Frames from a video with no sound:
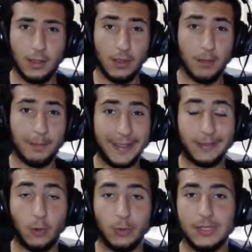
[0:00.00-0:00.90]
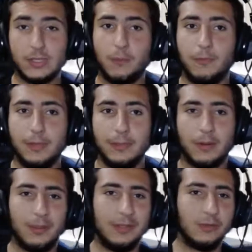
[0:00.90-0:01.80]
My goal is hopefully
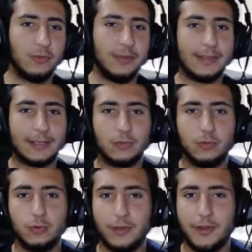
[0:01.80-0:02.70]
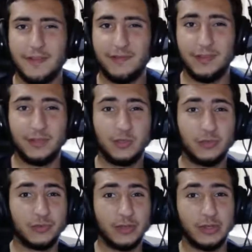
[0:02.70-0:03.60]
probably to hit like 250 to
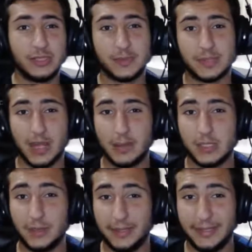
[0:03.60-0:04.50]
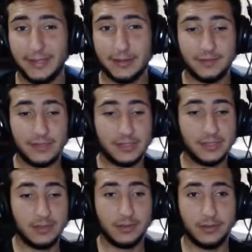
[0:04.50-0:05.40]
300 subscribers by the end of this
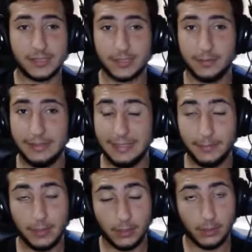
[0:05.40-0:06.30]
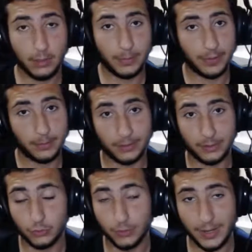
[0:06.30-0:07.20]
year. It's gonna be a little bit hard, but I'm gonna
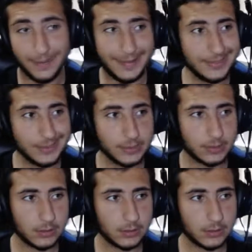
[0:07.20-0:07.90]
do my best.